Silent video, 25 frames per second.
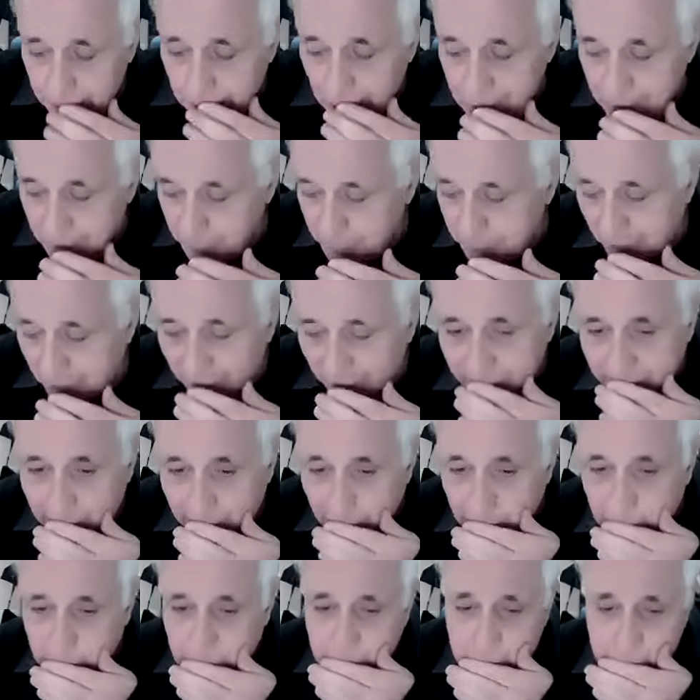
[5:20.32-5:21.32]
The
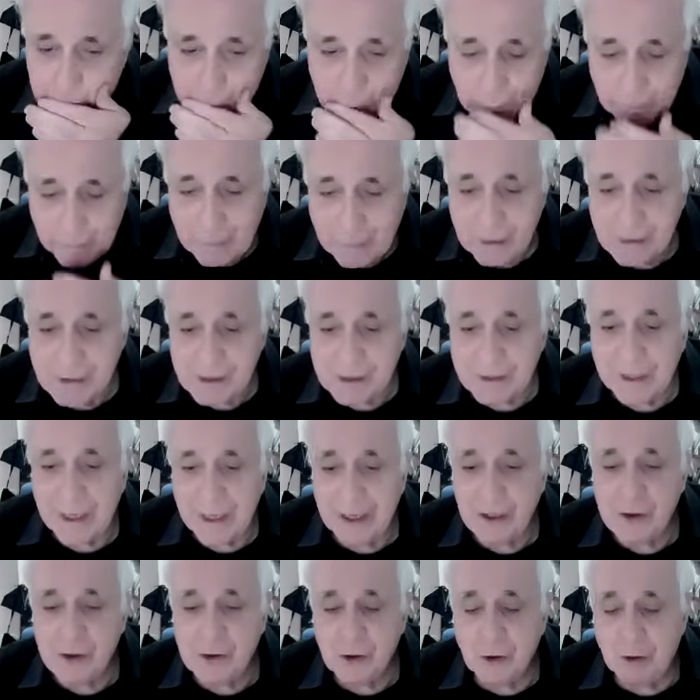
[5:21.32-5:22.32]
final
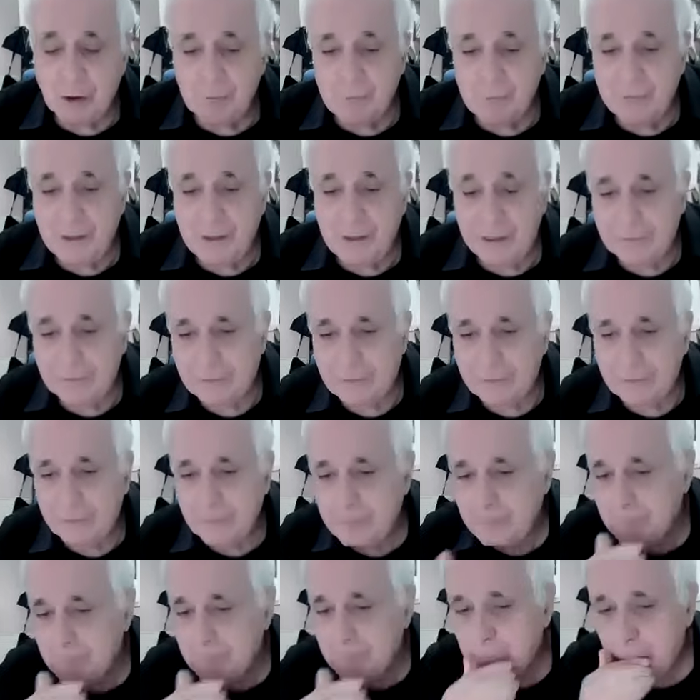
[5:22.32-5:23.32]
stage of that,
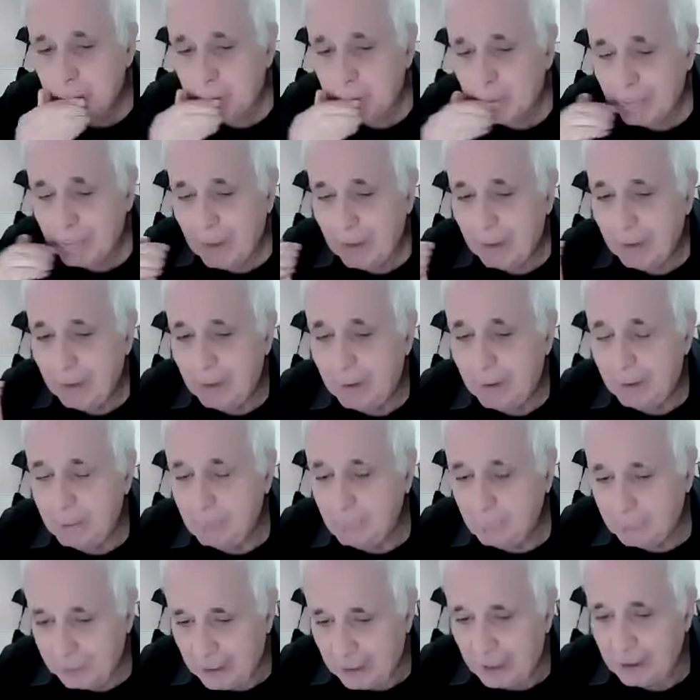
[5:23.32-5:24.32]

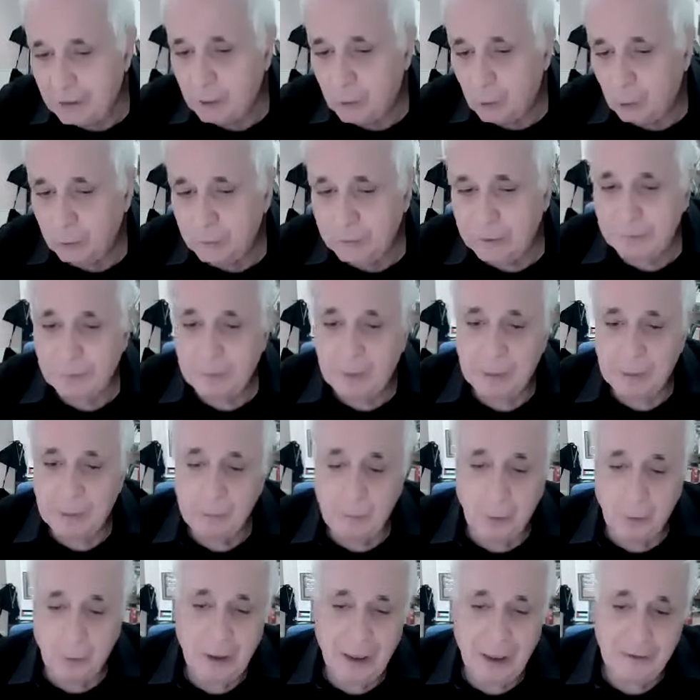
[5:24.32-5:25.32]
what I called in my
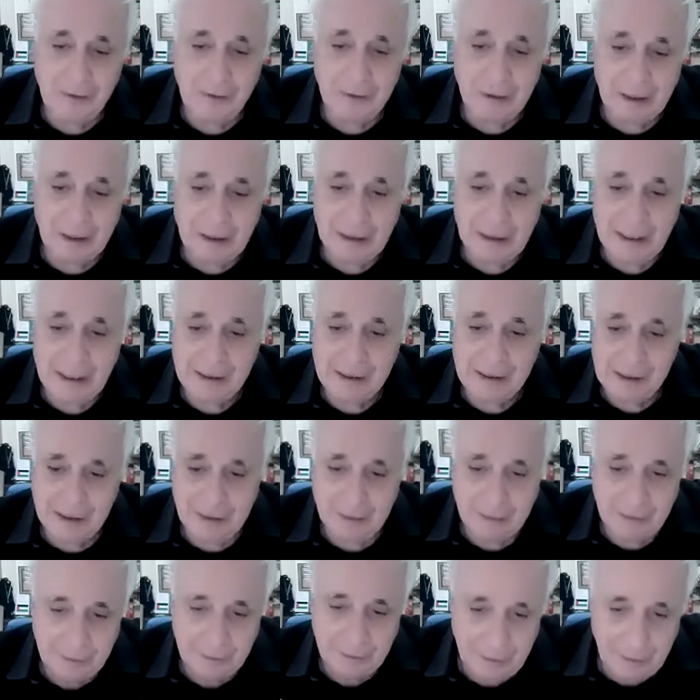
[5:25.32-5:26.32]
book ethnic
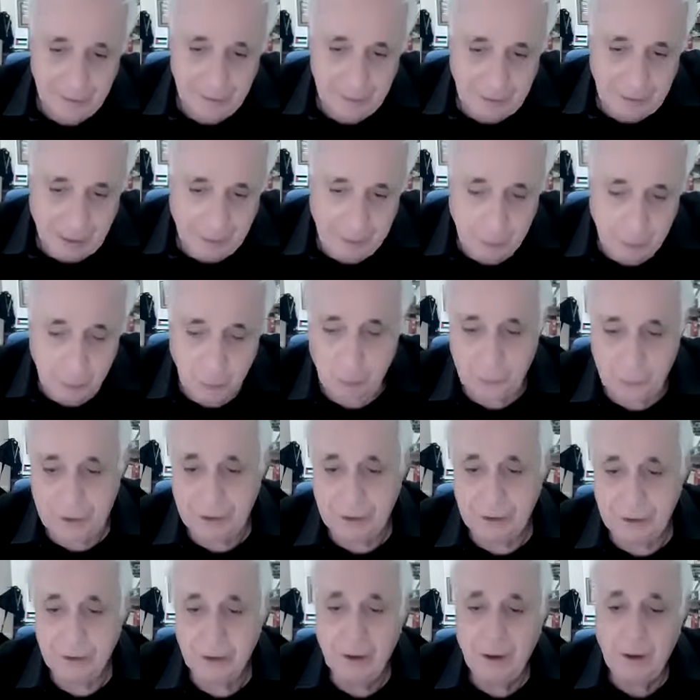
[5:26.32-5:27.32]
cleansing, the
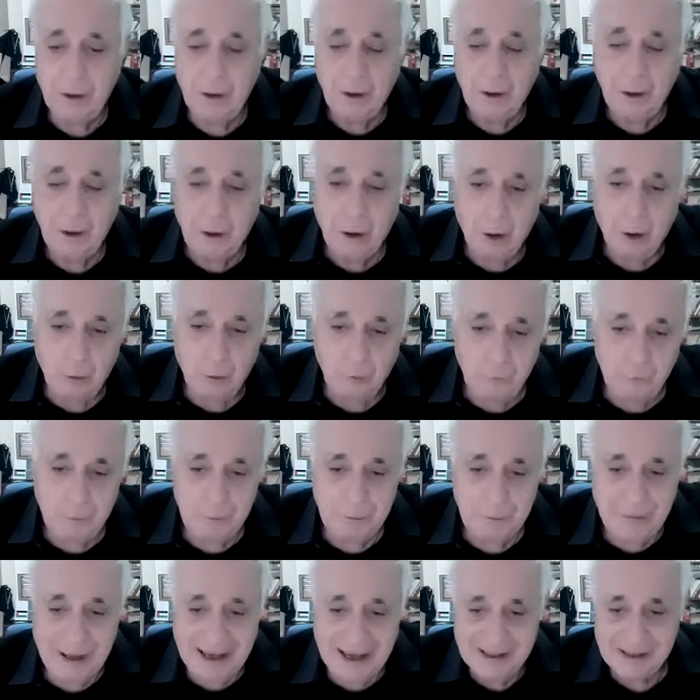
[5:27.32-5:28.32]
uprooting of
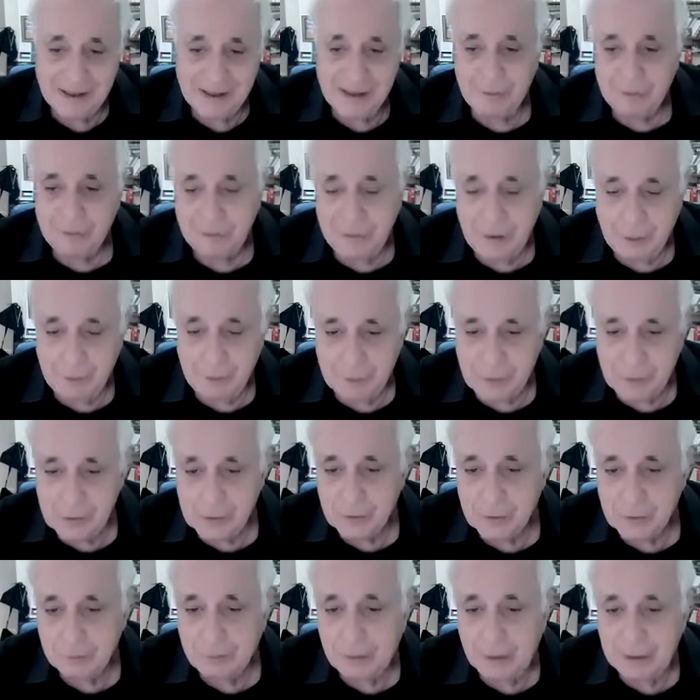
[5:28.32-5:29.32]
massive numbers
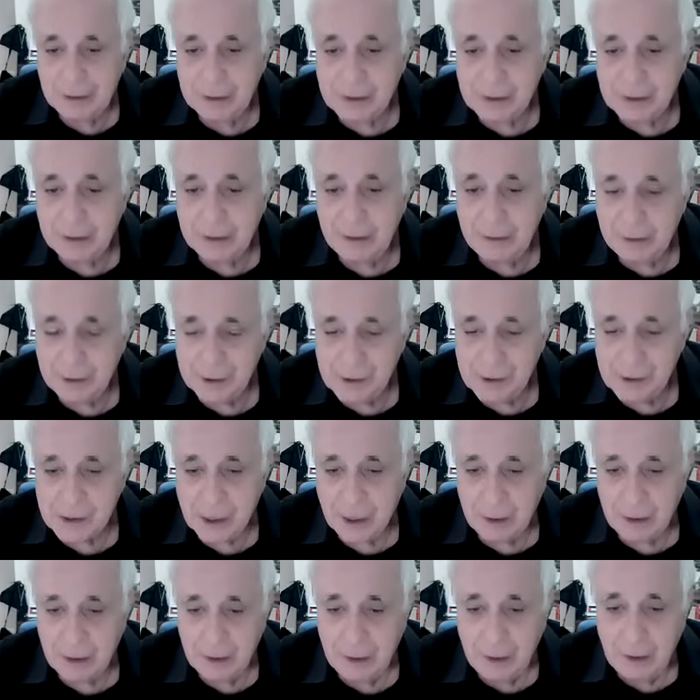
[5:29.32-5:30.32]
of Palestinians
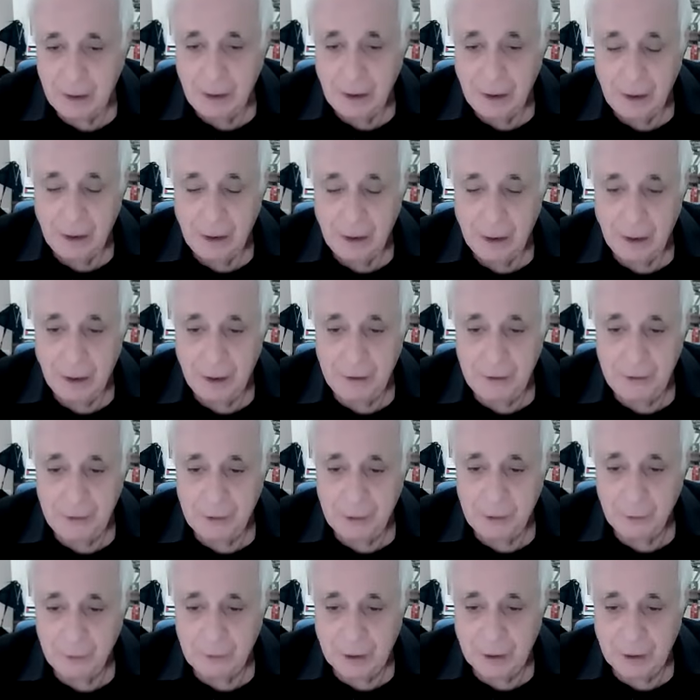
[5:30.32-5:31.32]

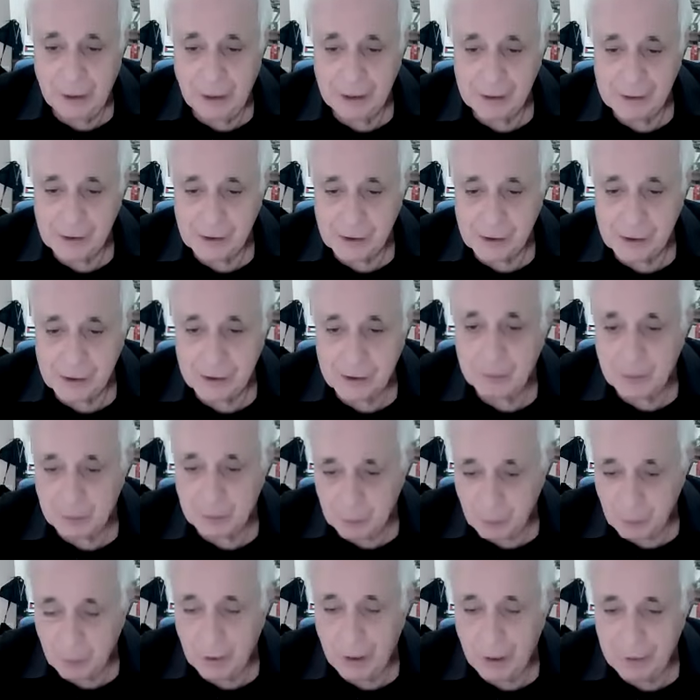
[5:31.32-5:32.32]
into the Gaza Strip,
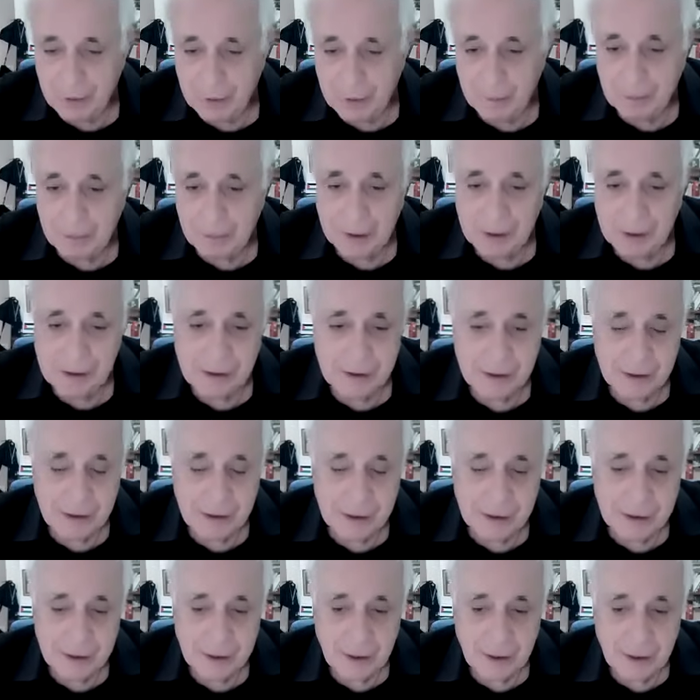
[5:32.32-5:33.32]
among other
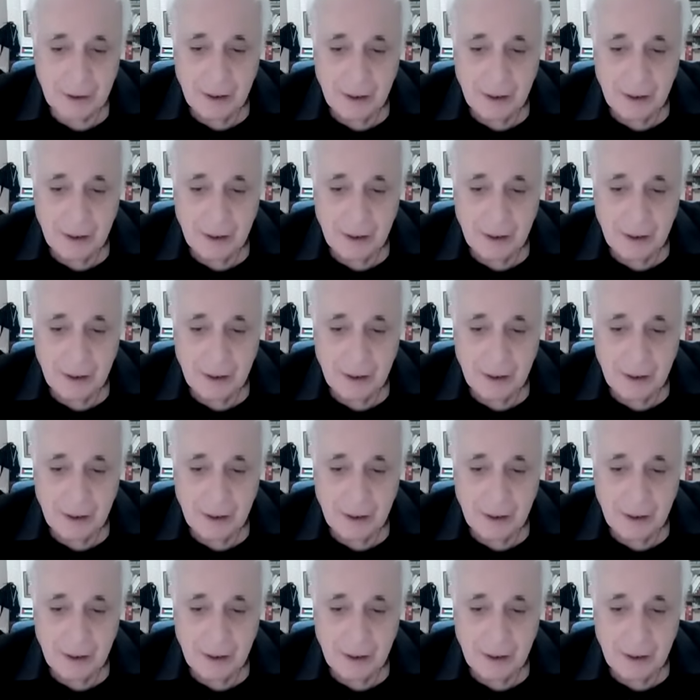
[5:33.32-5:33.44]
places.